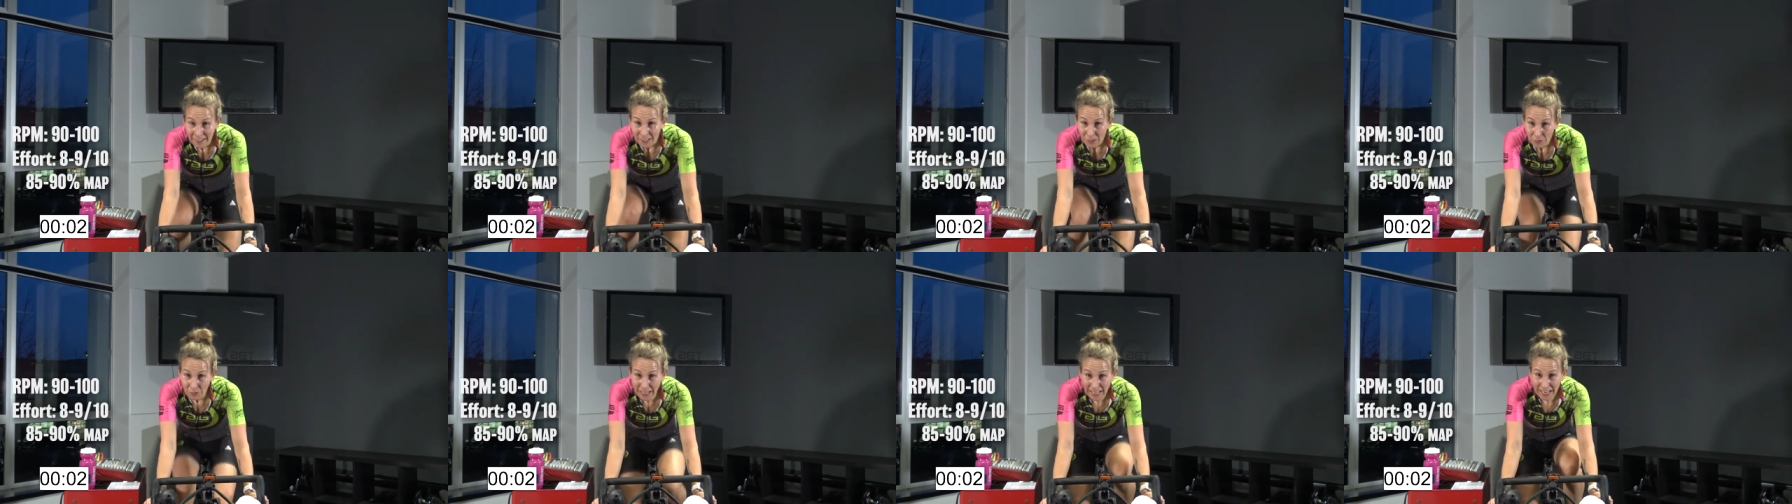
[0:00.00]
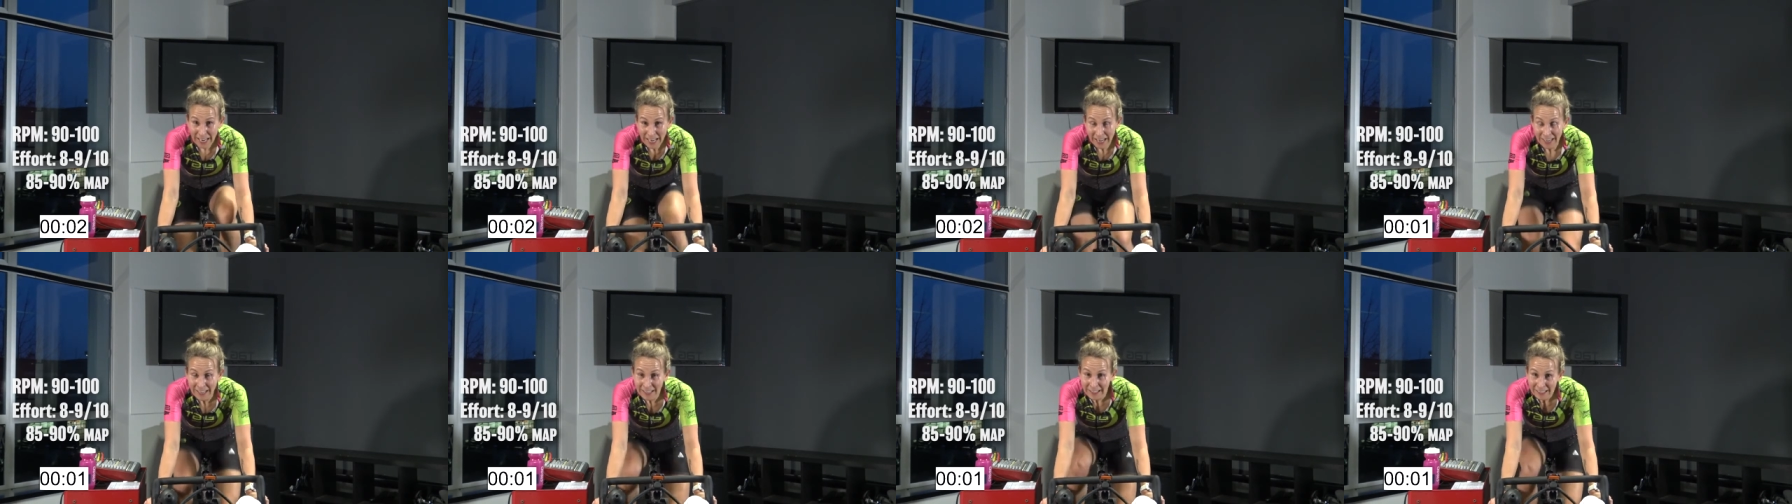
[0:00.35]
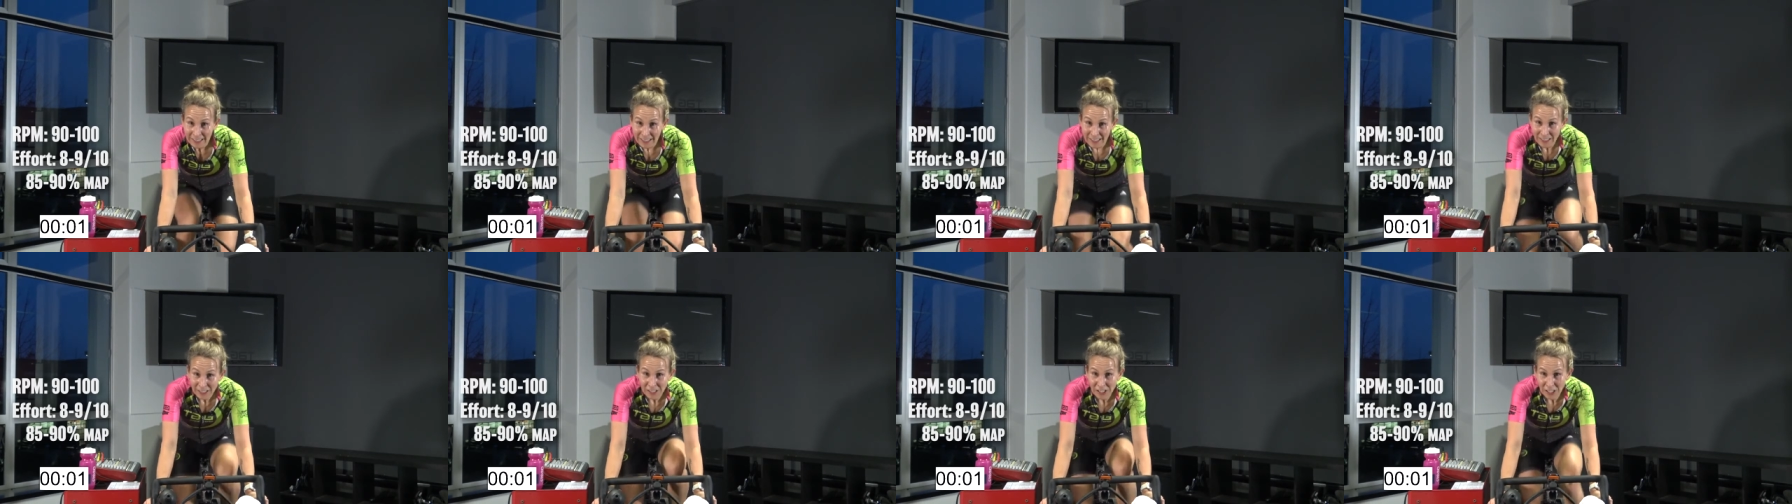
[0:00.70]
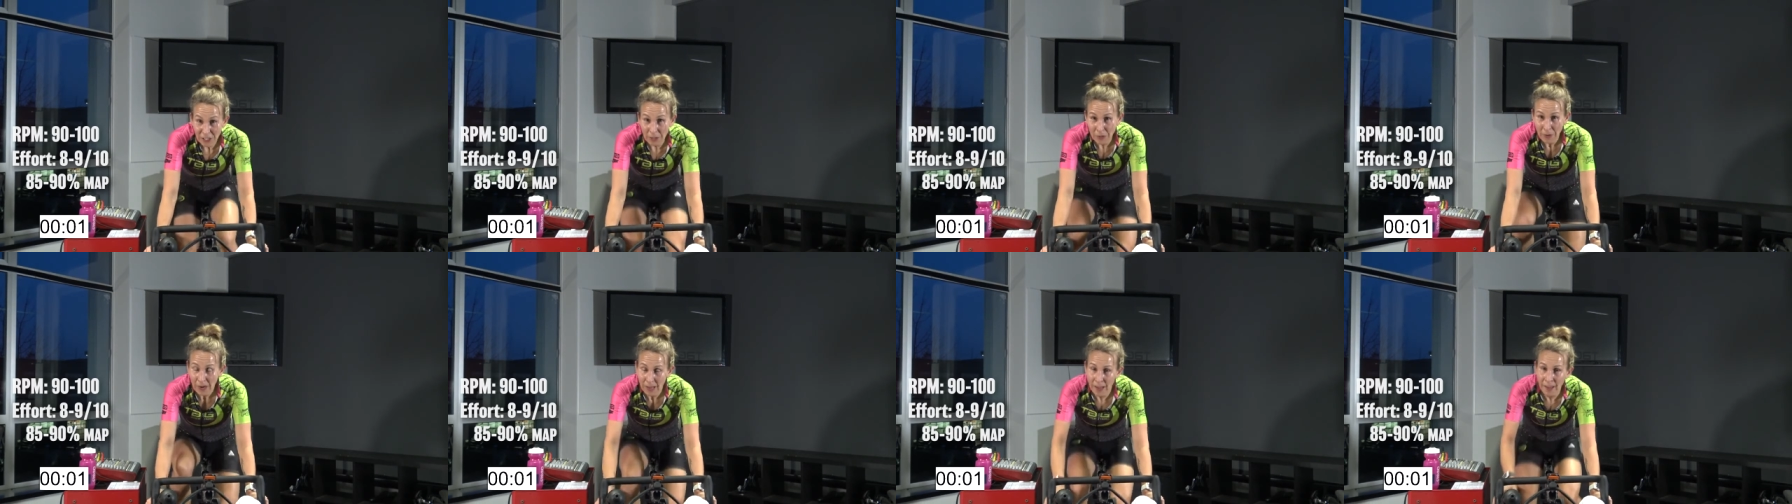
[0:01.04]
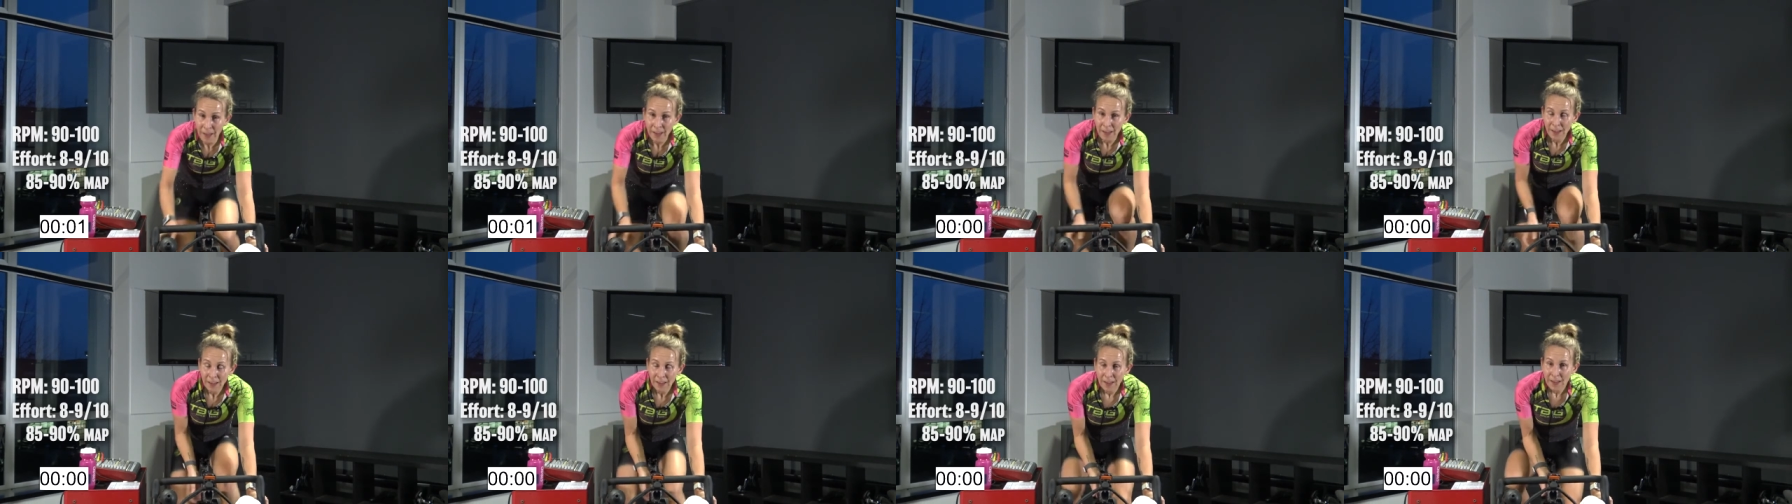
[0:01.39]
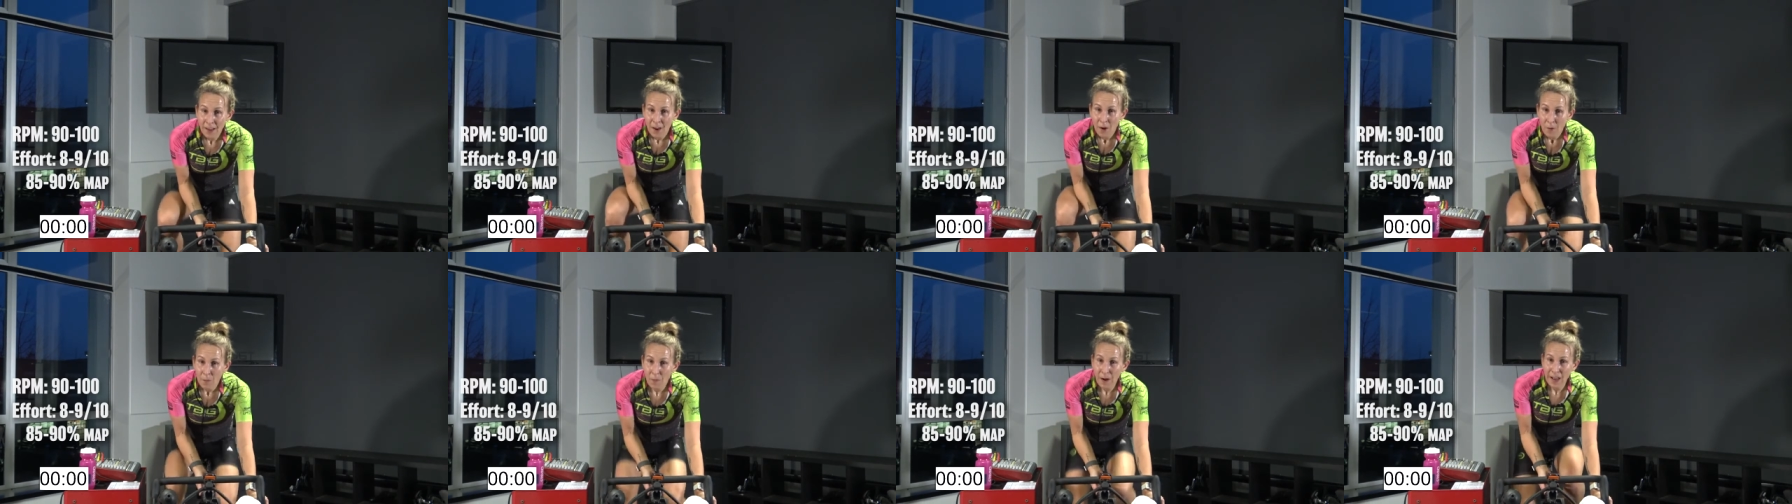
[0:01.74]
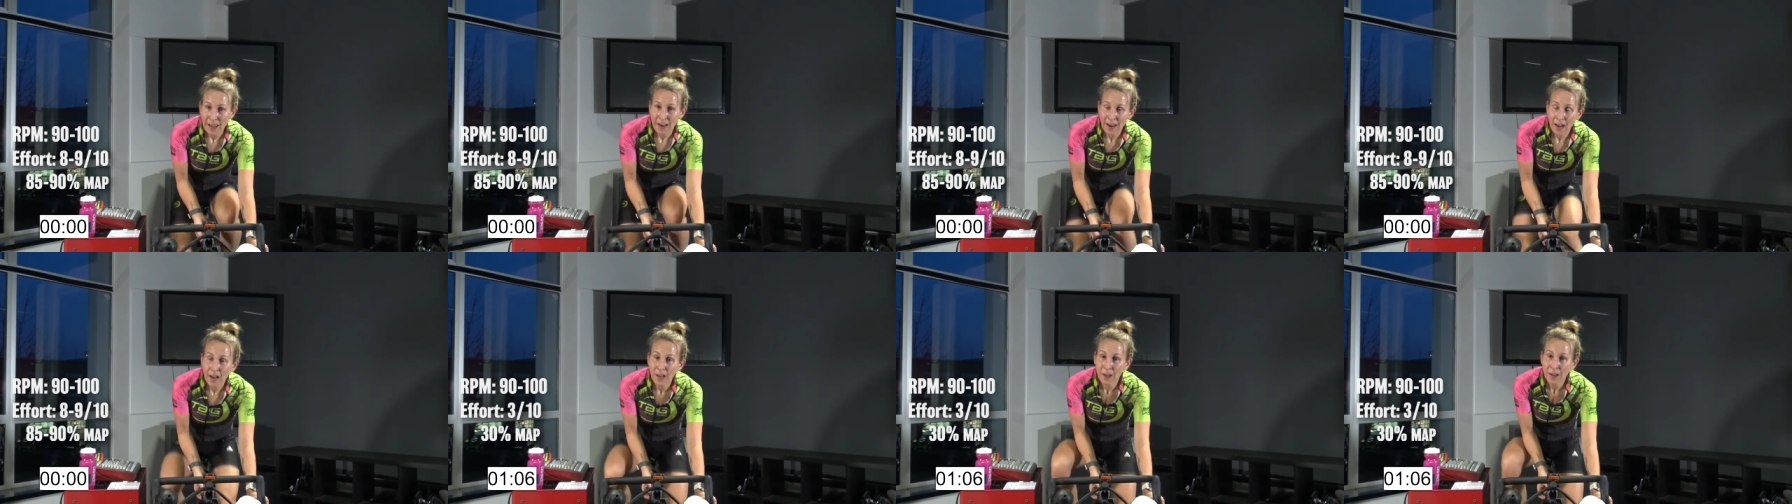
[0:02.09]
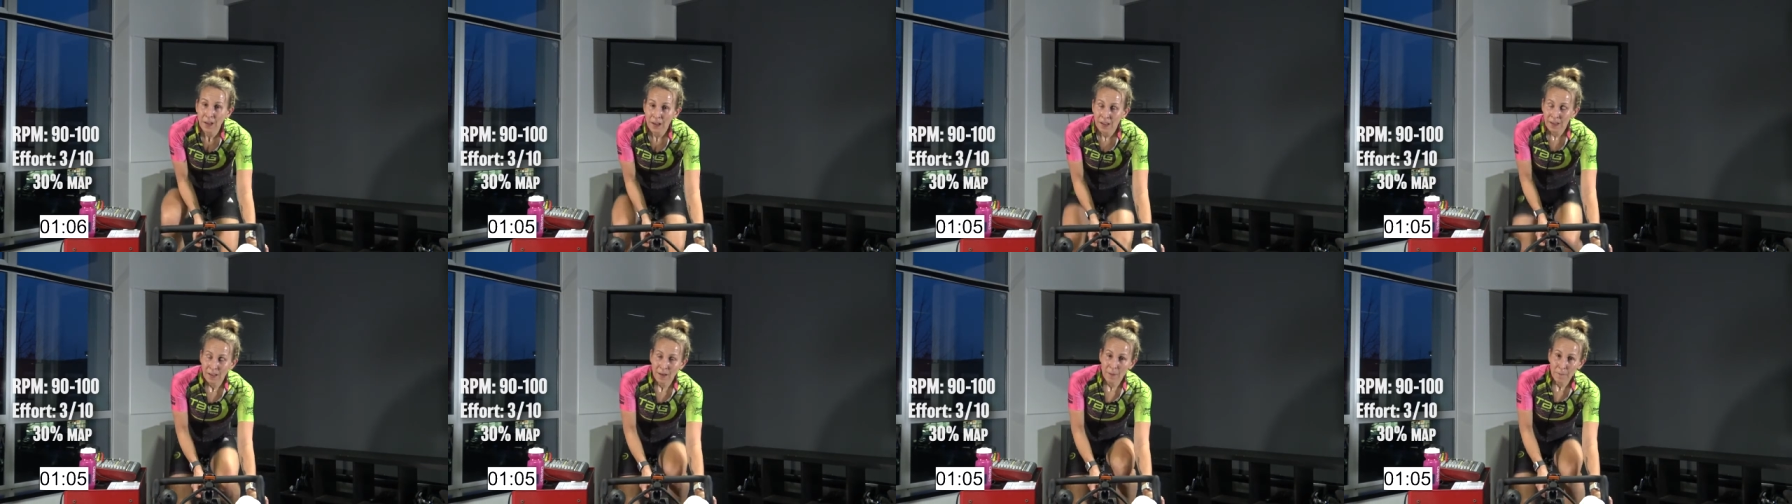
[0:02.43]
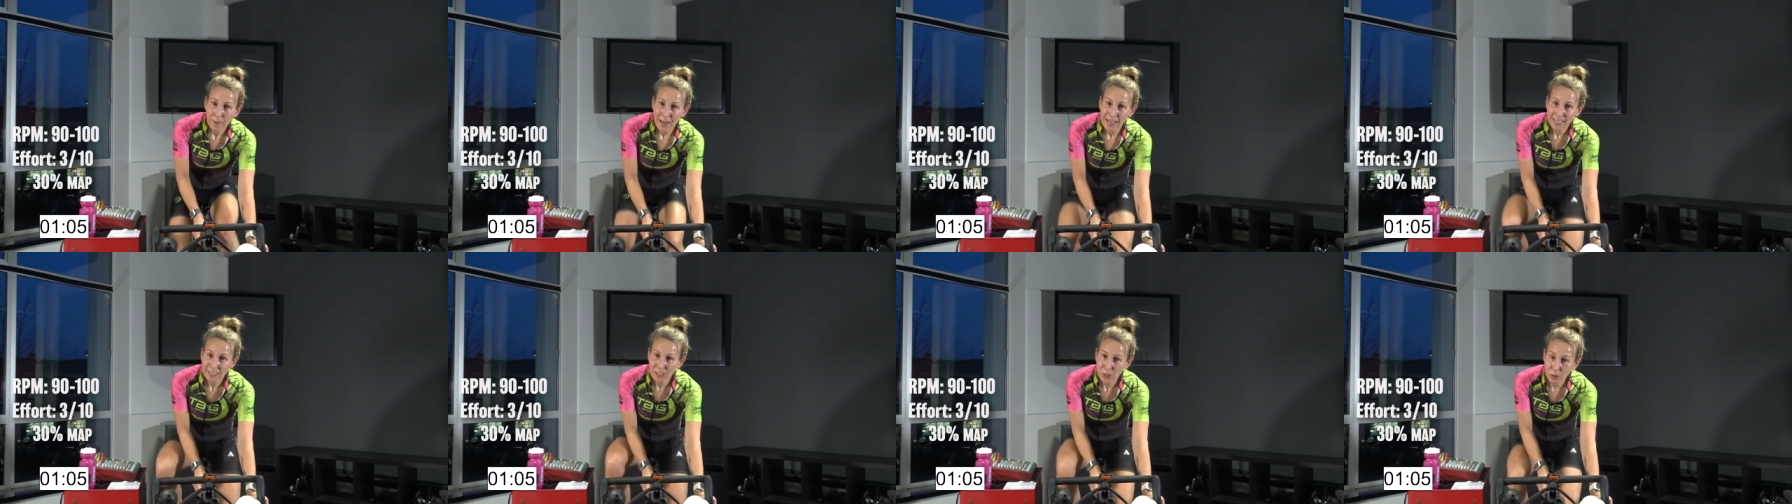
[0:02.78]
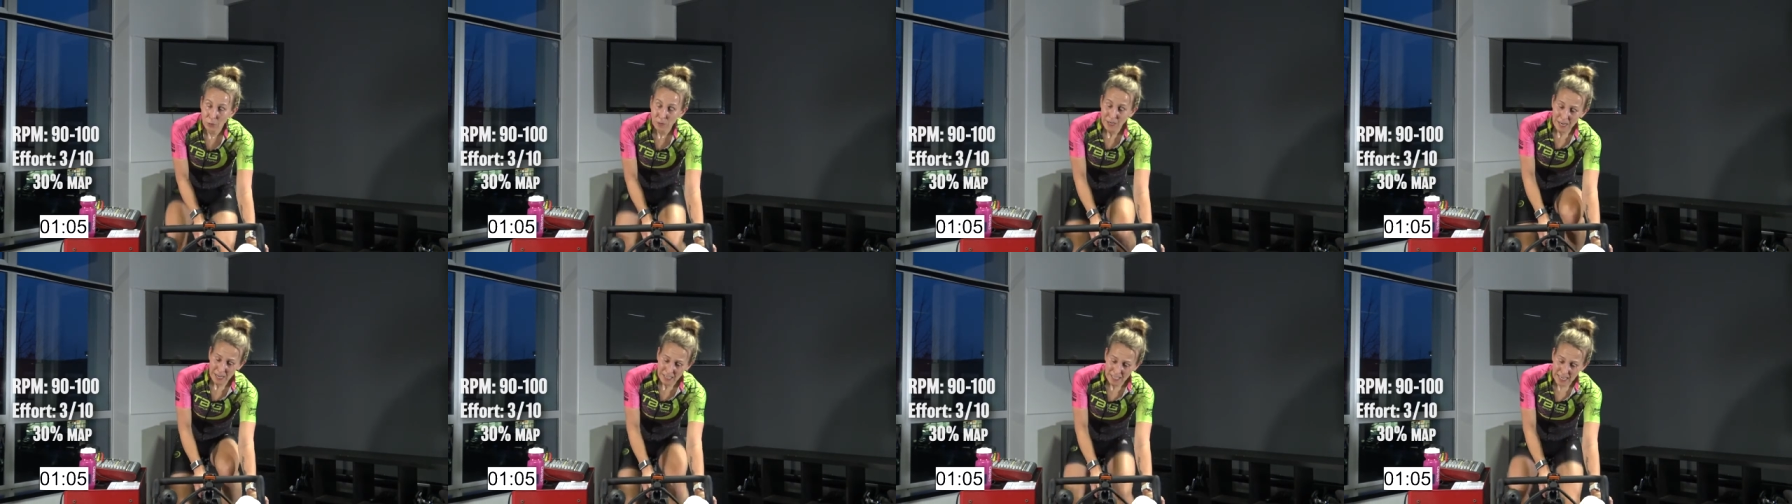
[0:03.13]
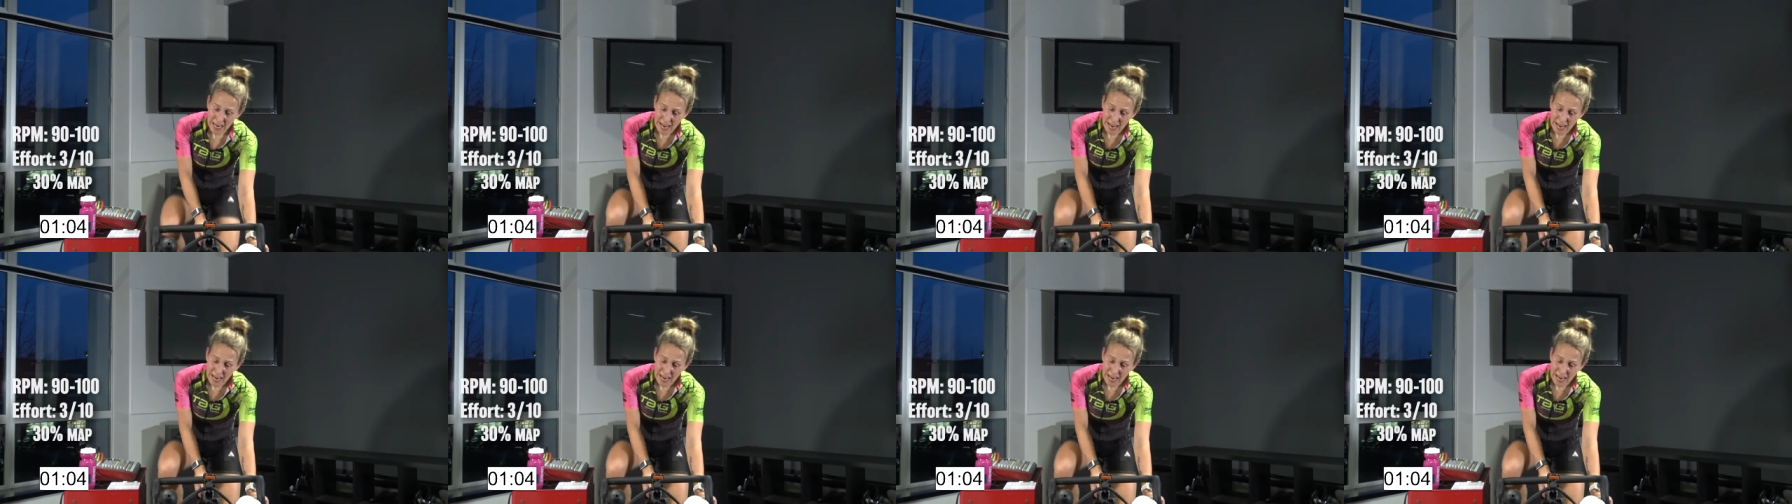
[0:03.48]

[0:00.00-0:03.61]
3, 2, 1. Back to 3 out of